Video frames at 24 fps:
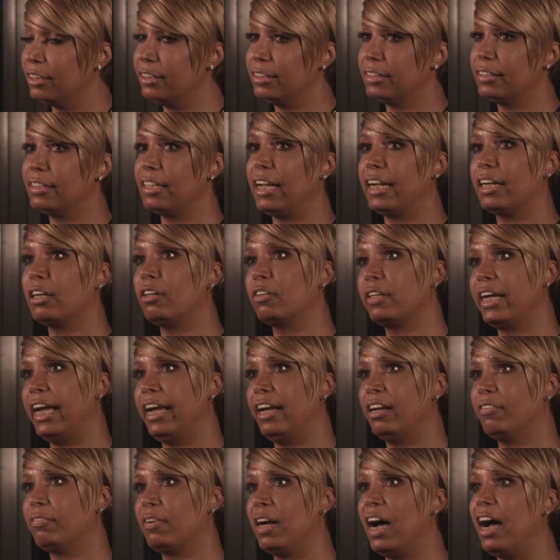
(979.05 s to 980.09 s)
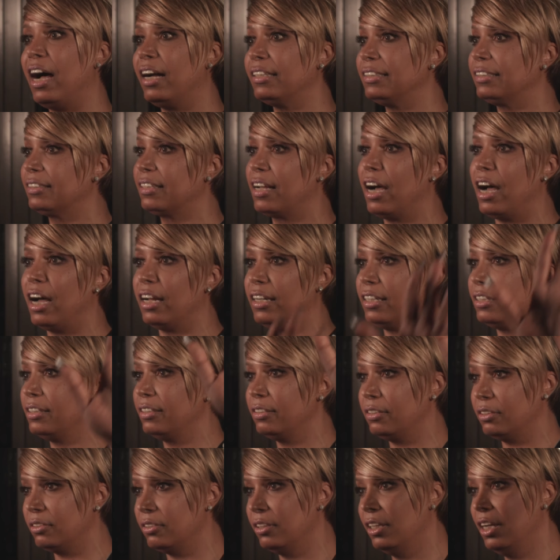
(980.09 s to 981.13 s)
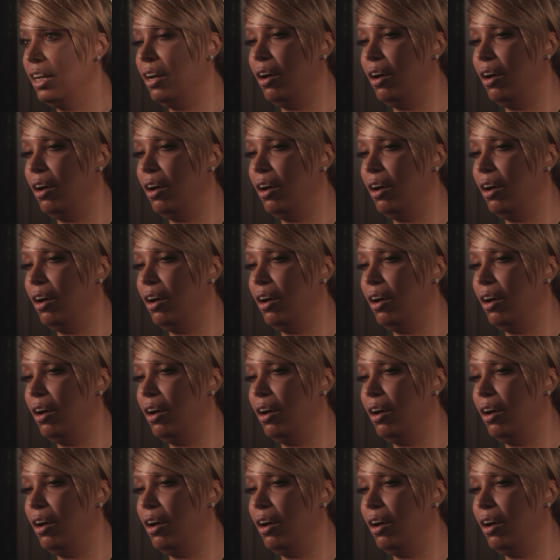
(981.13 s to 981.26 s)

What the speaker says: It's like, okay, if God's got us,